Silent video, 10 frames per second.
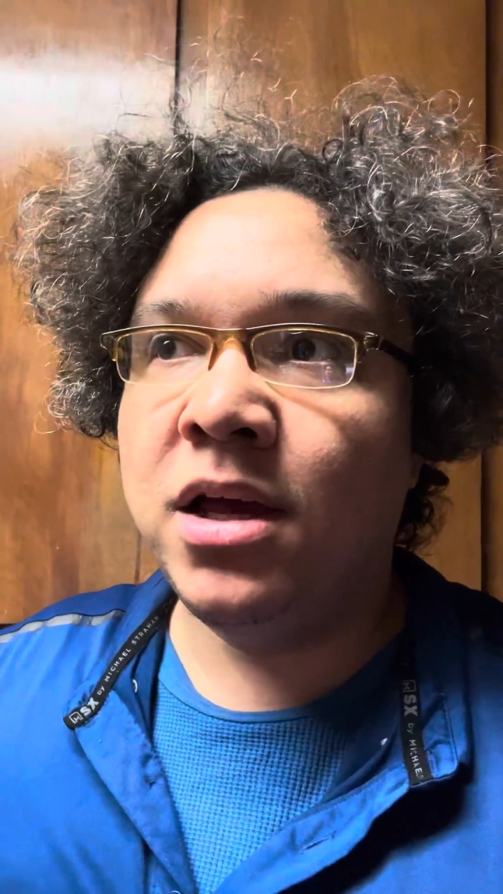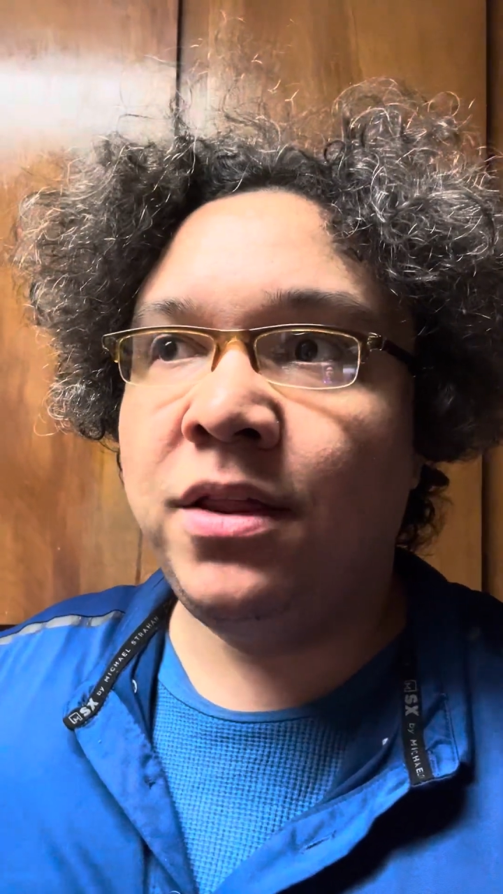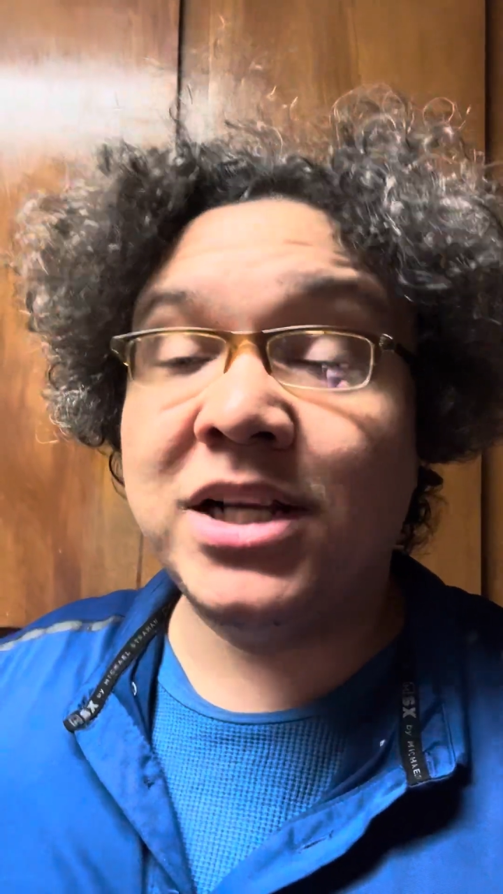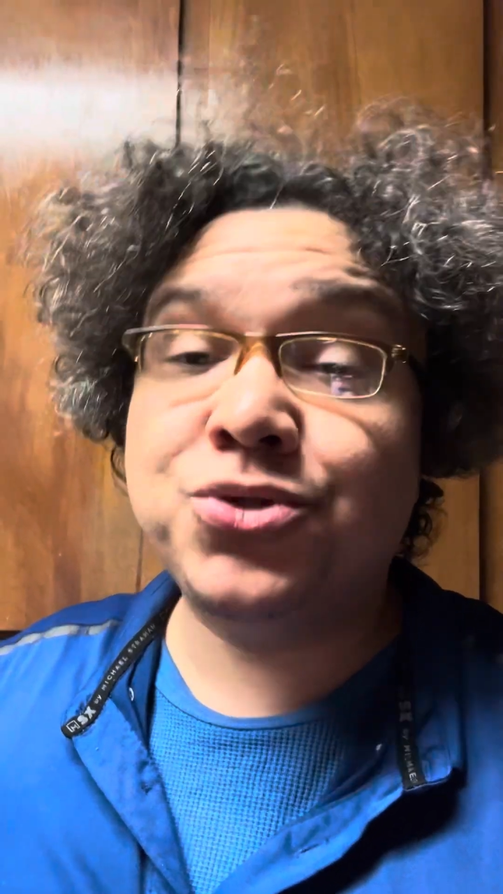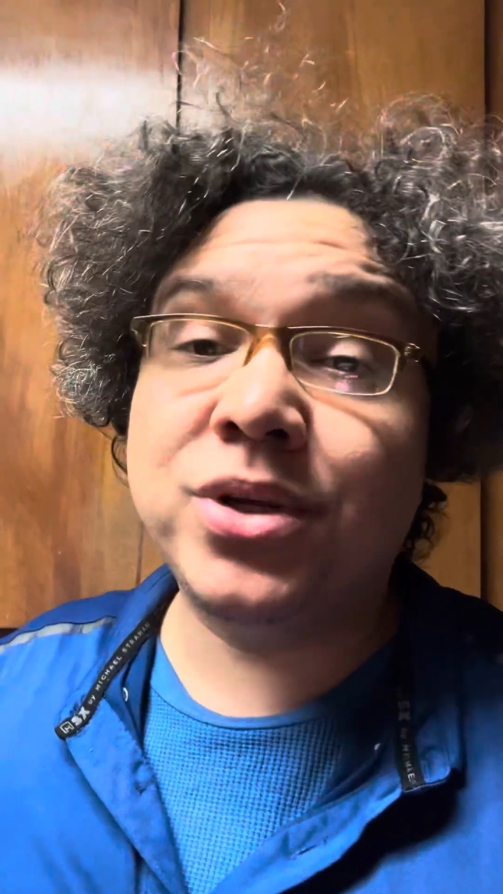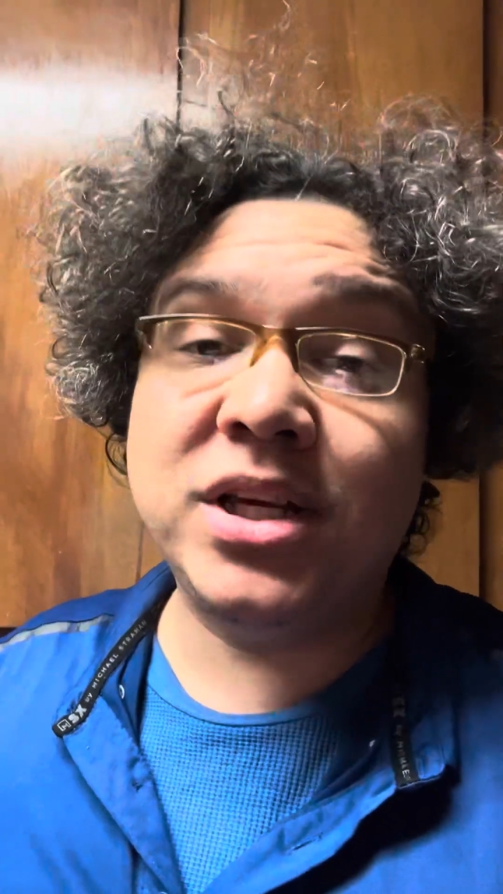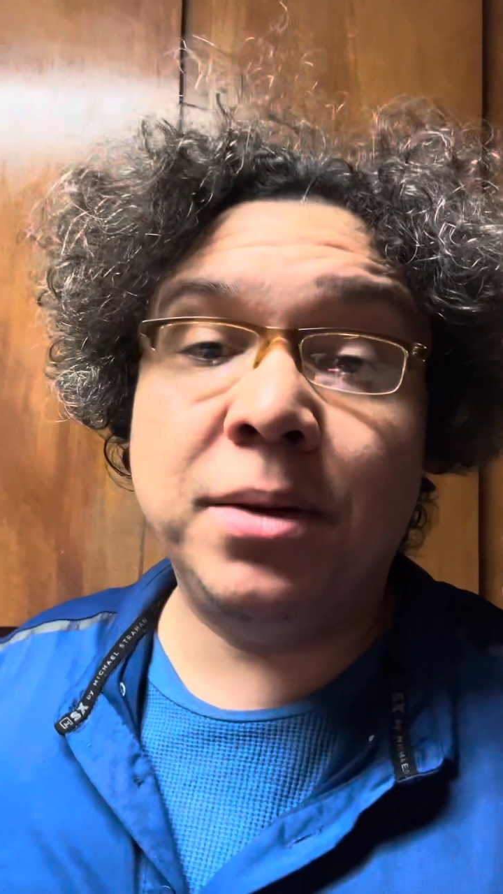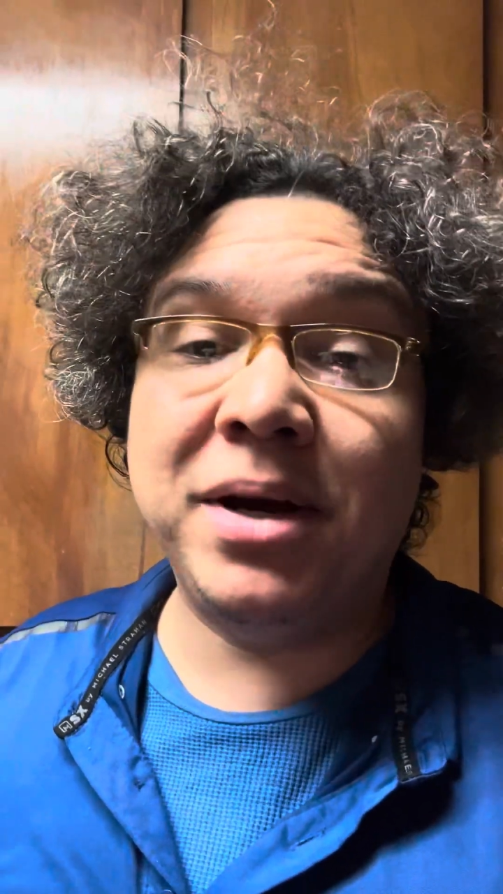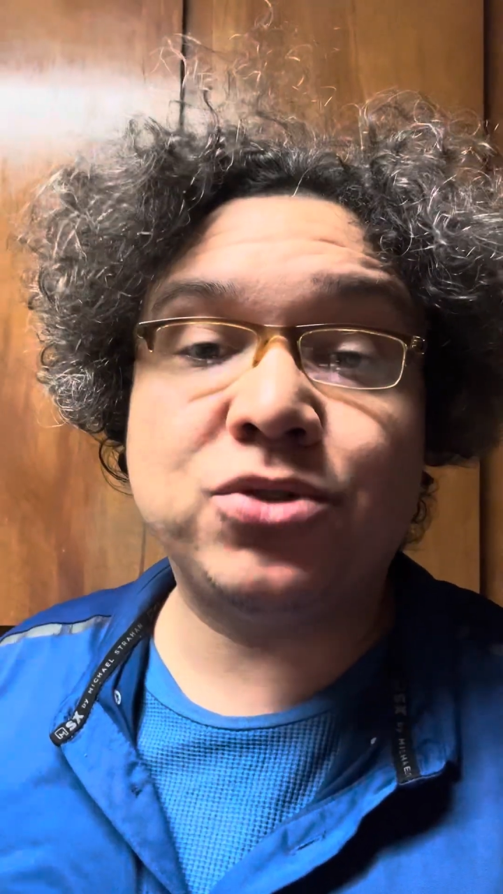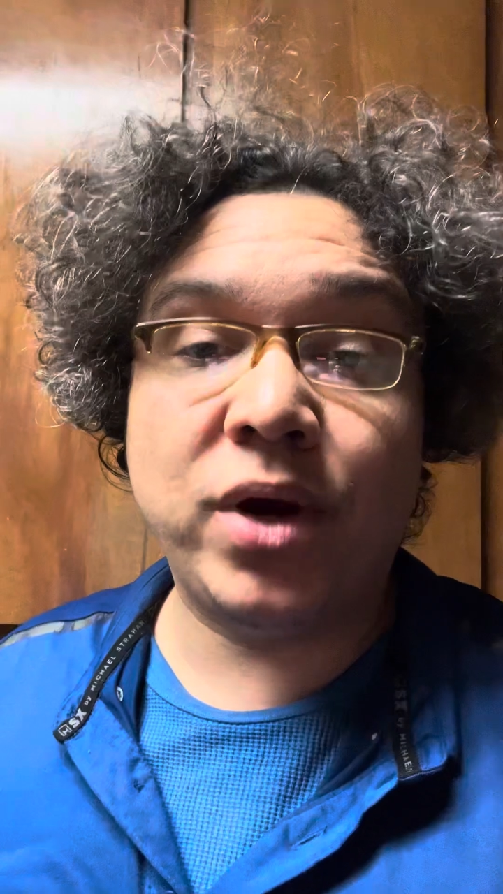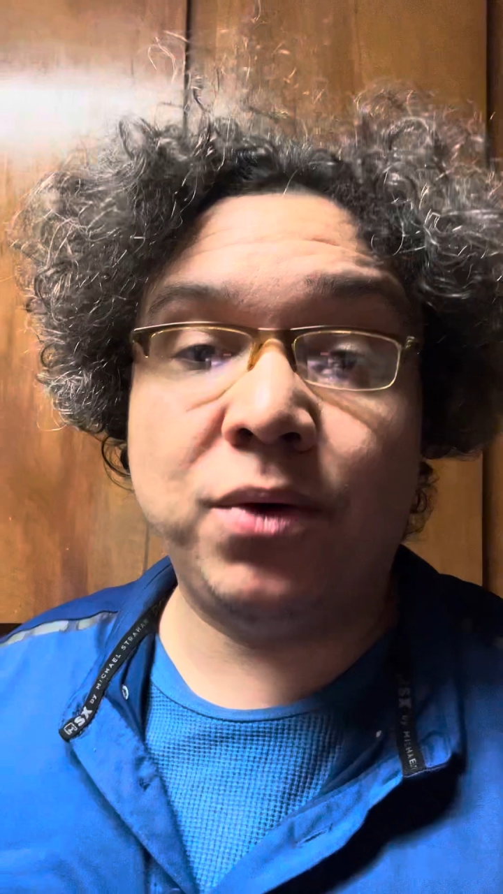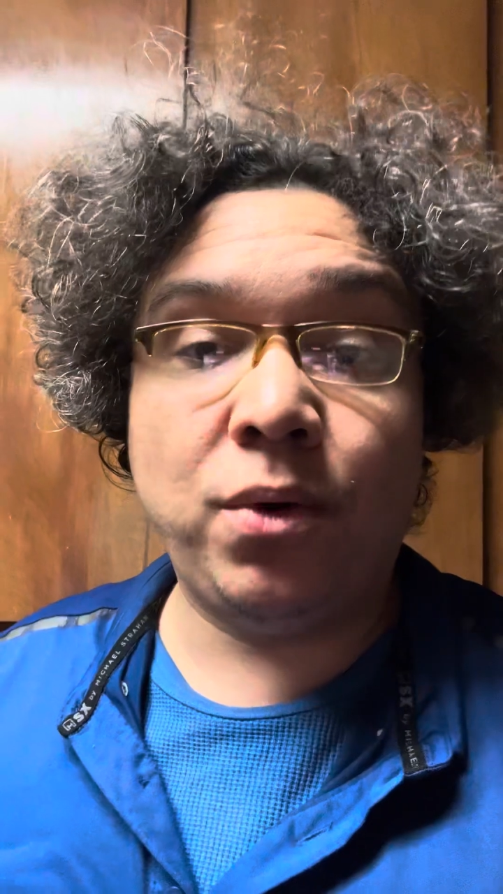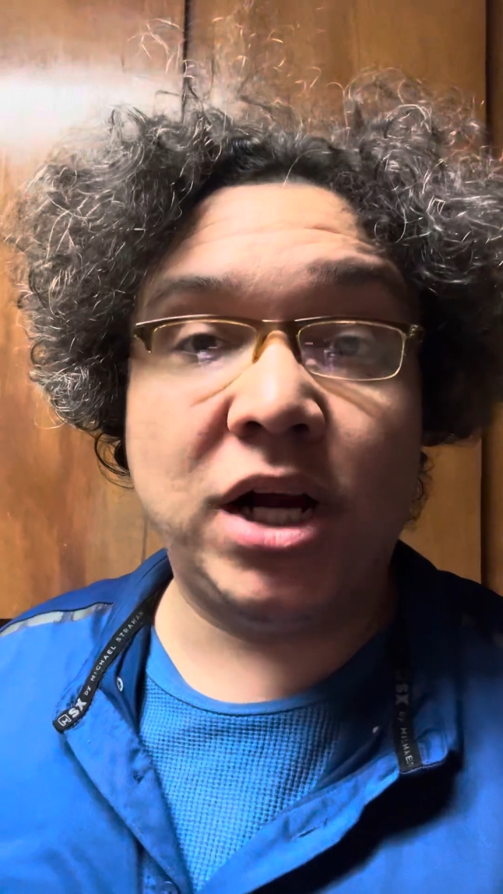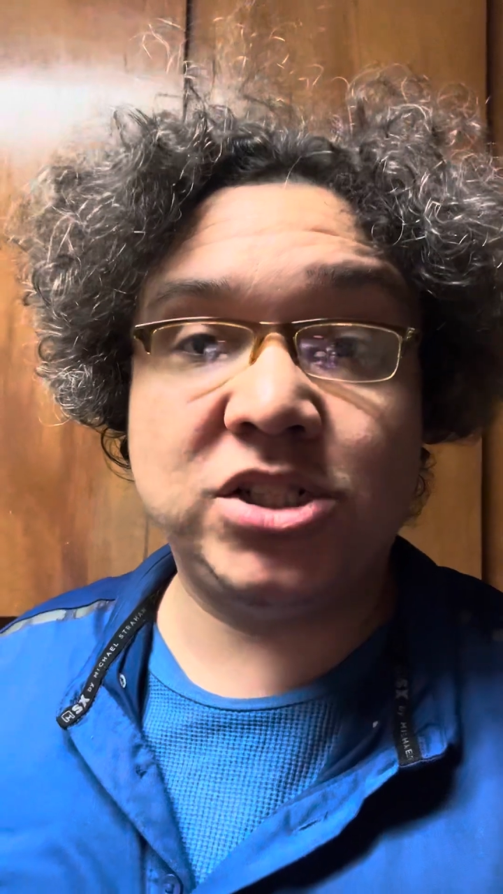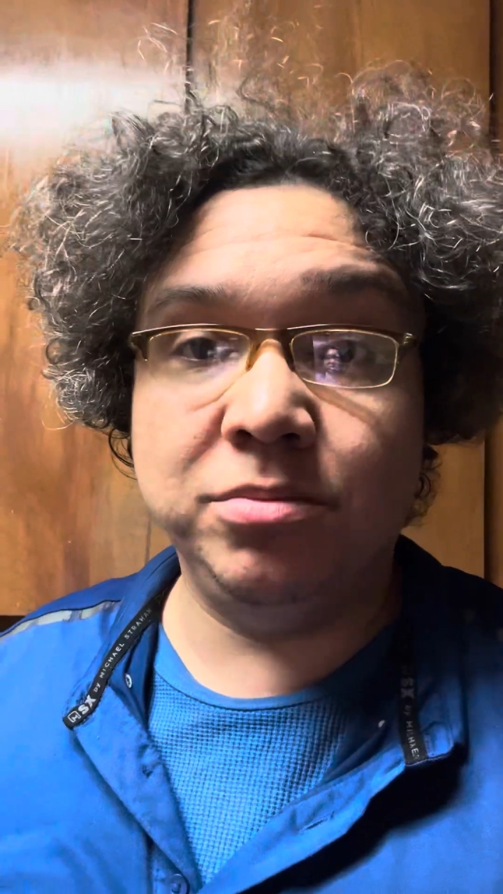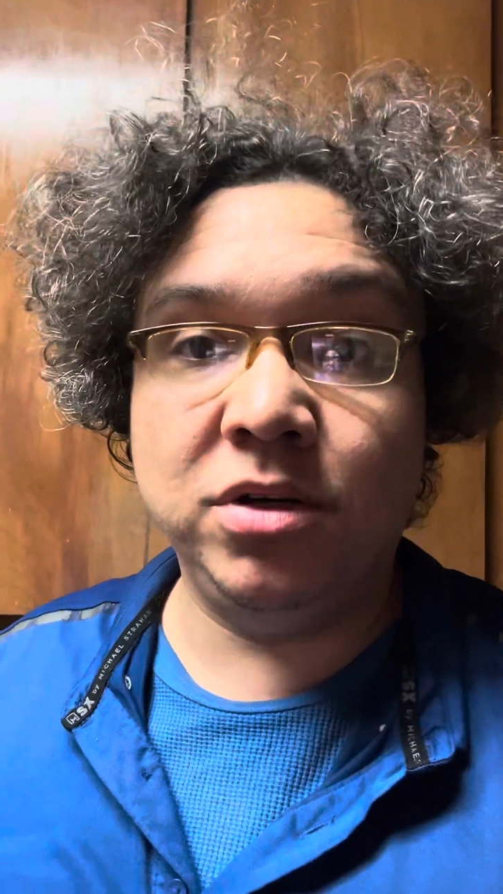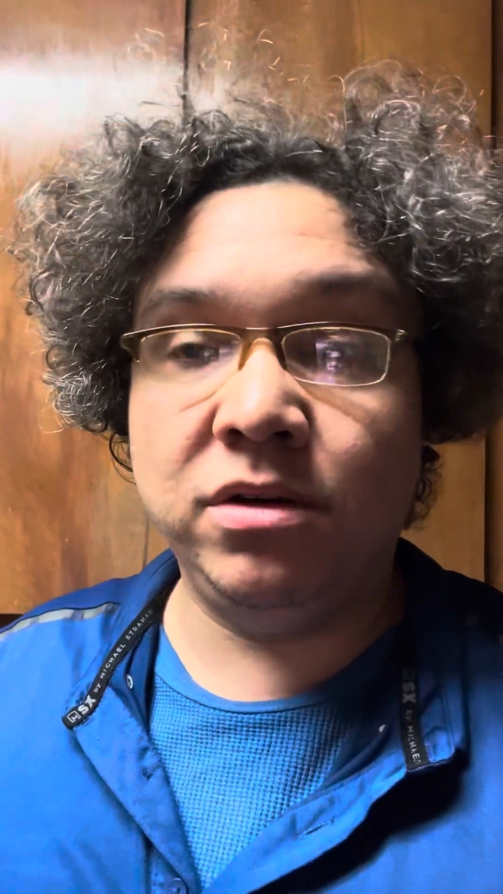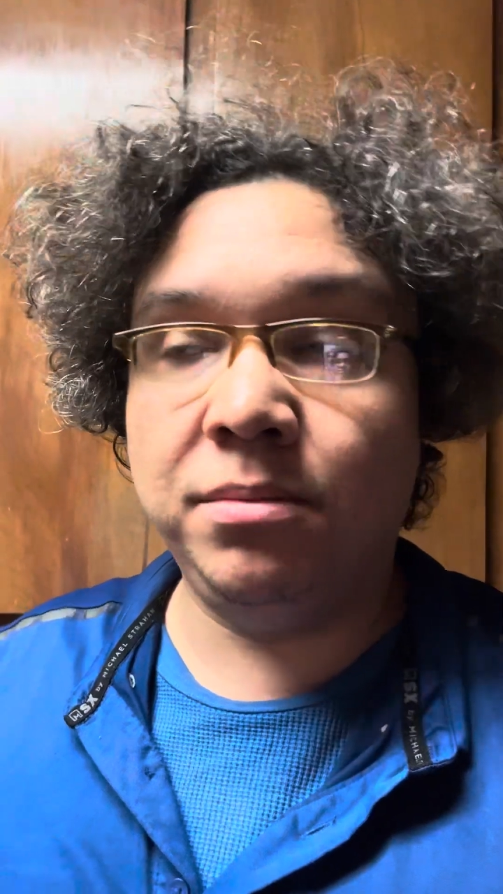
that's really the best way to watch the movie